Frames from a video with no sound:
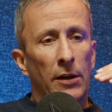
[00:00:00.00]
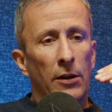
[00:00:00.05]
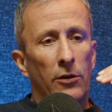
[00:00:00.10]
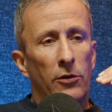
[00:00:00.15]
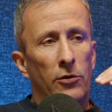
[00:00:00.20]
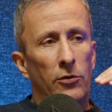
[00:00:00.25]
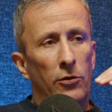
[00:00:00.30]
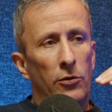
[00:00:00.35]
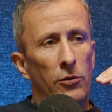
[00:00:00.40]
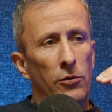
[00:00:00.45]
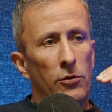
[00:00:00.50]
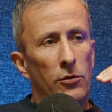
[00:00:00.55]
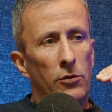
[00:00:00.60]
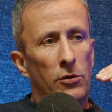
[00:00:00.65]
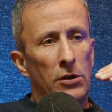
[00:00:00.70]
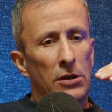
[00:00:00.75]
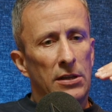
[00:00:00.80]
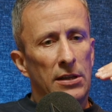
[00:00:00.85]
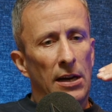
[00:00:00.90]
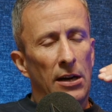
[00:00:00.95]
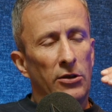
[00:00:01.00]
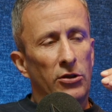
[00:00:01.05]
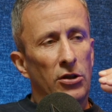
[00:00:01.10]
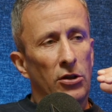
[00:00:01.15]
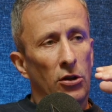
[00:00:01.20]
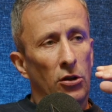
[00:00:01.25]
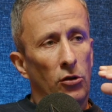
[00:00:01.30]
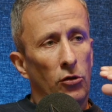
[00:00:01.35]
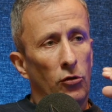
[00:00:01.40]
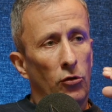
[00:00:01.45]
through
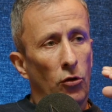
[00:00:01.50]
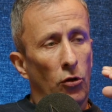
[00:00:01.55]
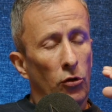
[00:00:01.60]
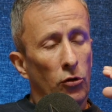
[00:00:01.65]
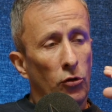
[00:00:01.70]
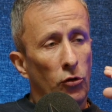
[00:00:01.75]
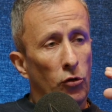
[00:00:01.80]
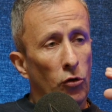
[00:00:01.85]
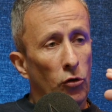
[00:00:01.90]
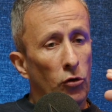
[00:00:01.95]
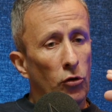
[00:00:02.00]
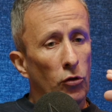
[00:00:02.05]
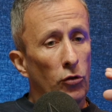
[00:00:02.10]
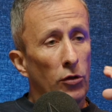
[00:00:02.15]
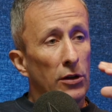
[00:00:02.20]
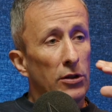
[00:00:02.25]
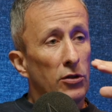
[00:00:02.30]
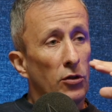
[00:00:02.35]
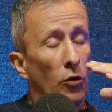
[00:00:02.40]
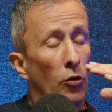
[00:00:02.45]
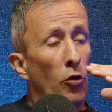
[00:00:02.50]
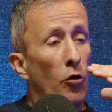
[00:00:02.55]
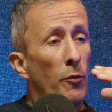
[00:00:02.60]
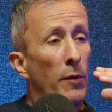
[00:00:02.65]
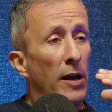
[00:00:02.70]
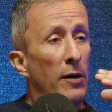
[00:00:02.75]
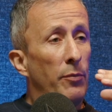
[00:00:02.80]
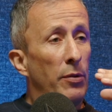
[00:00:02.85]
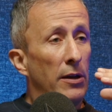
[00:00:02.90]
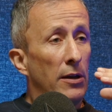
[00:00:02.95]
searching on Google as to who
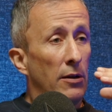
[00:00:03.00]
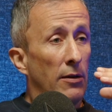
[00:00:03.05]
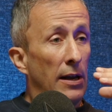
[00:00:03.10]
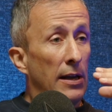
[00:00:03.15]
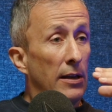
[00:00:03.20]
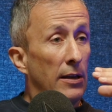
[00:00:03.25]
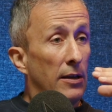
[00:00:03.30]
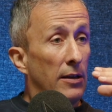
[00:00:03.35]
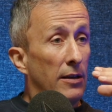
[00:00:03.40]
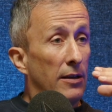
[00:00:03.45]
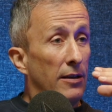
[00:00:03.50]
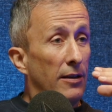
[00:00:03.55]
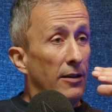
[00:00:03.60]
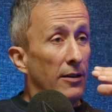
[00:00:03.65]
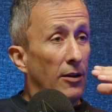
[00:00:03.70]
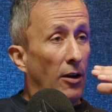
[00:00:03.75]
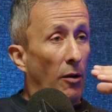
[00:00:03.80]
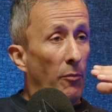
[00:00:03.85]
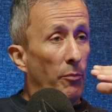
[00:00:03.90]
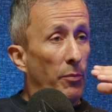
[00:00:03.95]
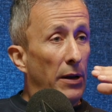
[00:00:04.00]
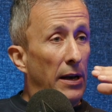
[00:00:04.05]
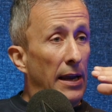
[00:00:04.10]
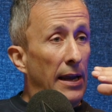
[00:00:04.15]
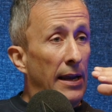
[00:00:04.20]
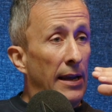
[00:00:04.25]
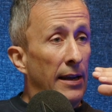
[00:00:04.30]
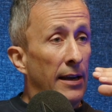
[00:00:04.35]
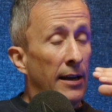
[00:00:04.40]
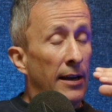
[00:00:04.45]
might be the right
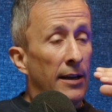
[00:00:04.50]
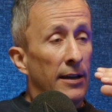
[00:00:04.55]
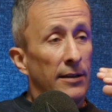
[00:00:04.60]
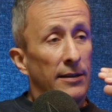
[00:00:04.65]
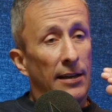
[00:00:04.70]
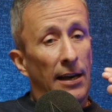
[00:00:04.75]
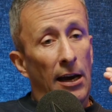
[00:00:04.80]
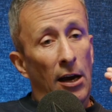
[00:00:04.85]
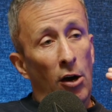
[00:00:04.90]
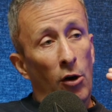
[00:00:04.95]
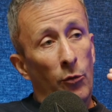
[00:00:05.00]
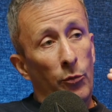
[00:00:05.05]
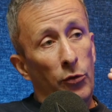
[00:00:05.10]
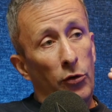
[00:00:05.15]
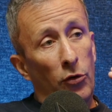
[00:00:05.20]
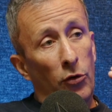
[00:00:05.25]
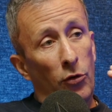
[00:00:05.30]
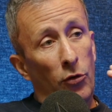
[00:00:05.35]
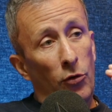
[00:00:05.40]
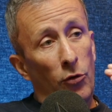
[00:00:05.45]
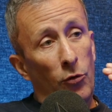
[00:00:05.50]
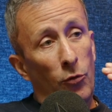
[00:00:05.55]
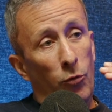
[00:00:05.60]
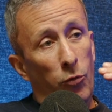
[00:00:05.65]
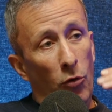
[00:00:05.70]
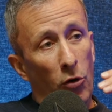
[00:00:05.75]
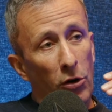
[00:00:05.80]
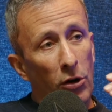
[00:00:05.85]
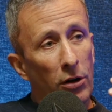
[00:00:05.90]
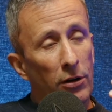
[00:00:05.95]
company to help you,
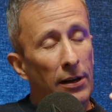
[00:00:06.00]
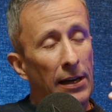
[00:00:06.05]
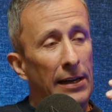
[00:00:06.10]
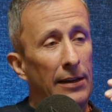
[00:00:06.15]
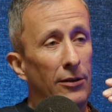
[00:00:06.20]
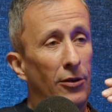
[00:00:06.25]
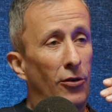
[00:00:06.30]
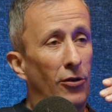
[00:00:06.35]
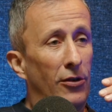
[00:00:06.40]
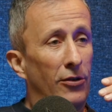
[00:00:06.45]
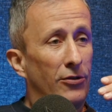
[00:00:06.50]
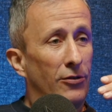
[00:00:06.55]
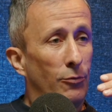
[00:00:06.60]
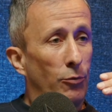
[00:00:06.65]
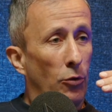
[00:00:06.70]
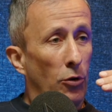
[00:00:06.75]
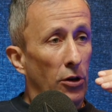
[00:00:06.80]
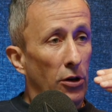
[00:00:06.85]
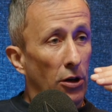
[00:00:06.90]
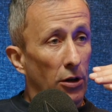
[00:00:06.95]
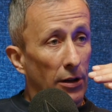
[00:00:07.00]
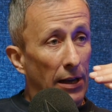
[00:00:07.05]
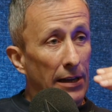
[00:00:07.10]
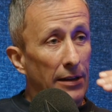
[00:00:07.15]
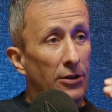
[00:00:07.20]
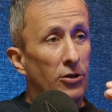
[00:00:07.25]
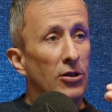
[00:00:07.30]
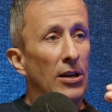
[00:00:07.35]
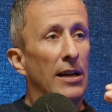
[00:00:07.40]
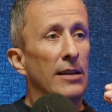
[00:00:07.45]
what are your
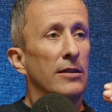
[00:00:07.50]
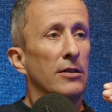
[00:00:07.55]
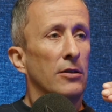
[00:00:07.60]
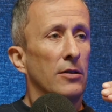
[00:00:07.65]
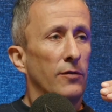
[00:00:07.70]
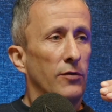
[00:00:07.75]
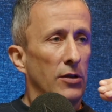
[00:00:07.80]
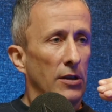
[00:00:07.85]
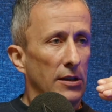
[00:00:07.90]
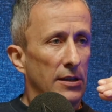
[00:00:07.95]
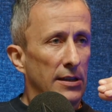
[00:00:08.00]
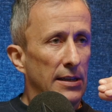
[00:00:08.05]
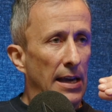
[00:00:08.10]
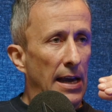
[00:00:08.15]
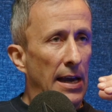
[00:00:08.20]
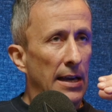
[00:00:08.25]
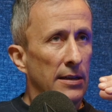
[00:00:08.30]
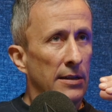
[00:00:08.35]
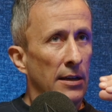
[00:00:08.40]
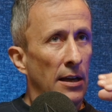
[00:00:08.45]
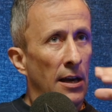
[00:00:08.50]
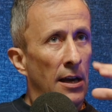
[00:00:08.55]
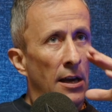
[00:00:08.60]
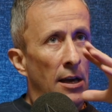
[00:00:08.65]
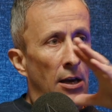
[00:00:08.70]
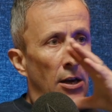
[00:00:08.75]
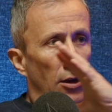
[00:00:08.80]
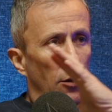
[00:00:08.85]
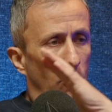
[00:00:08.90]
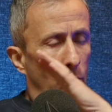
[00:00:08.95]
likely chances of success.
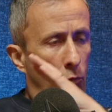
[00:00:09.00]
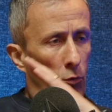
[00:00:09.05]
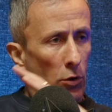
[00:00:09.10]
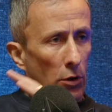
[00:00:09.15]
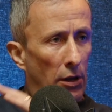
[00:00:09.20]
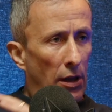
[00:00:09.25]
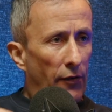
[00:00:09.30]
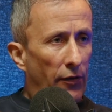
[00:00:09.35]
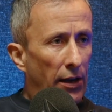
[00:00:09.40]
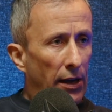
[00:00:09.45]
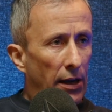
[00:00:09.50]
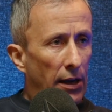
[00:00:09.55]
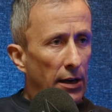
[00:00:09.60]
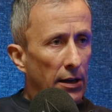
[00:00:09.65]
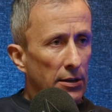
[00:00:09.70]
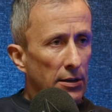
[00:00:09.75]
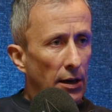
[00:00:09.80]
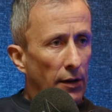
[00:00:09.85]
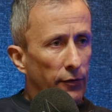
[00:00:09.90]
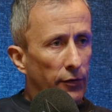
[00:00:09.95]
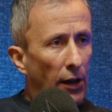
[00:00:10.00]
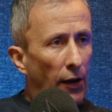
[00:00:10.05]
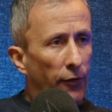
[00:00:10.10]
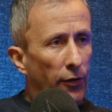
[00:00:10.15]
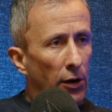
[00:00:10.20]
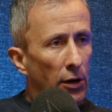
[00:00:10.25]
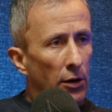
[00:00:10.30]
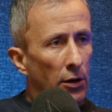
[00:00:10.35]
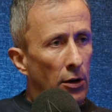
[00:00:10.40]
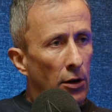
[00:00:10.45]
We're living in a sort of
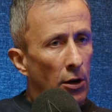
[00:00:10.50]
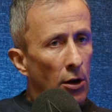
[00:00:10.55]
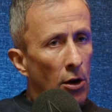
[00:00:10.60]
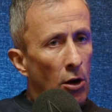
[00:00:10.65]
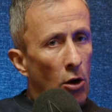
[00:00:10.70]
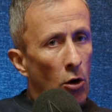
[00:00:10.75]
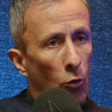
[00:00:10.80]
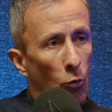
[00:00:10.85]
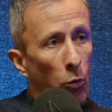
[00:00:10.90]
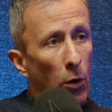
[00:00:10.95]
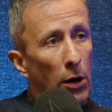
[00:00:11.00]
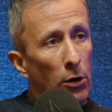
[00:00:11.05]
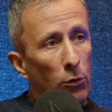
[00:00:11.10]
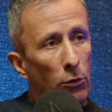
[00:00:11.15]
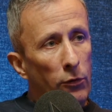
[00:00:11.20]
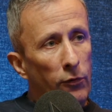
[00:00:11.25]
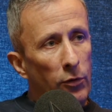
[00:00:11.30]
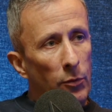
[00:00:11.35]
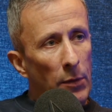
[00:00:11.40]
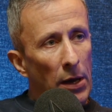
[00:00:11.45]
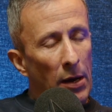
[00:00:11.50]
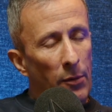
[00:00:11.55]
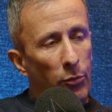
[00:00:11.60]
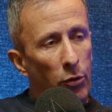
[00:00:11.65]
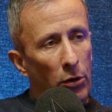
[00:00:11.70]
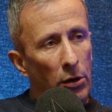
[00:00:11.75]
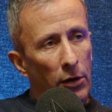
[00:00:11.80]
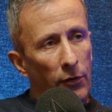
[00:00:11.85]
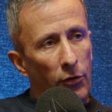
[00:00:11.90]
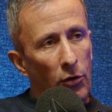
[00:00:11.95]
different world from that
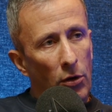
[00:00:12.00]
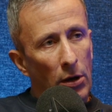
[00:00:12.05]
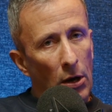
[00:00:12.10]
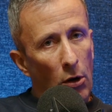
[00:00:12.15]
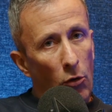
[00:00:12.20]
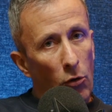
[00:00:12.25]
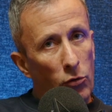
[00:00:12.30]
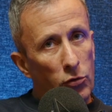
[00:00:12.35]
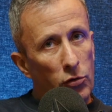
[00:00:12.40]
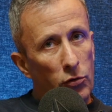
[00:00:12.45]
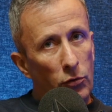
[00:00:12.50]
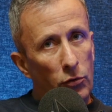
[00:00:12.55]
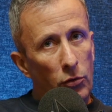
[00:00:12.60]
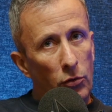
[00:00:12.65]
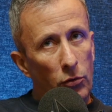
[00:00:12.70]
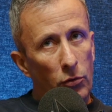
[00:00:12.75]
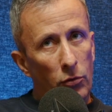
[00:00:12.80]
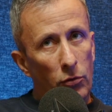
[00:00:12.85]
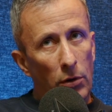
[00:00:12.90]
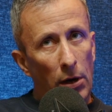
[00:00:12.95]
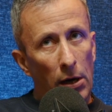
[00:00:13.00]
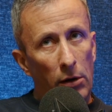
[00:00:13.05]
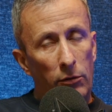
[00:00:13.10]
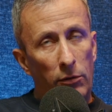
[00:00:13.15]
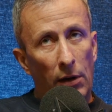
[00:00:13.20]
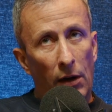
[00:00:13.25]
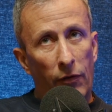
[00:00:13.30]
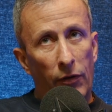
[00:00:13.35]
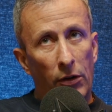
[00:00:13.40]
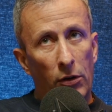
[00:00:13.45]
point of view, and I also know how
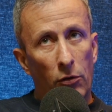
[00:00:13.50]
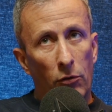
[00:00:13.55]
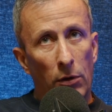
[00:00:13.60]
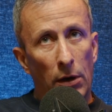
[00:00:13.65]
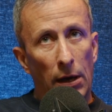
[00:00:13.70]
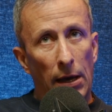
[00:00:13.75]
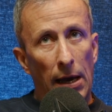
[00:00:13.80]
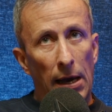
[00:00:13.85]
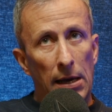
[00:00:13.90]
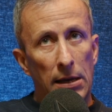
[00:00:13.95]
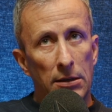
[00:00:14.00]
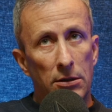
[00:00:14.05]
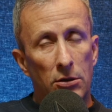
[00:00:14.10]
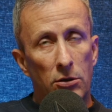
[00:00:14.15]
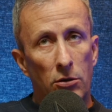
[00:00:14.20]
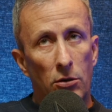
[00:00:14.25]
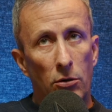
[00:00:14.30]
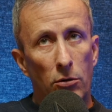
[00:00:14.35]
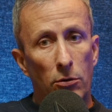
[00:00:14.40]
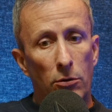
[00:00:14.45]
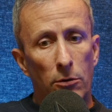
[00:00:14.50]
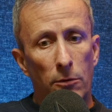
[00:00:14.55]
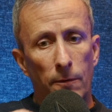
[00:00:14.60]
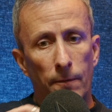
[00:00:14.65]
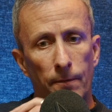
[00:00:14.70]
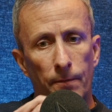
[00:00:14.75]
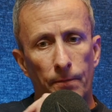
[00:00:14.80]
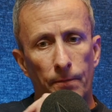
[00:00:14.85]
difficult it is to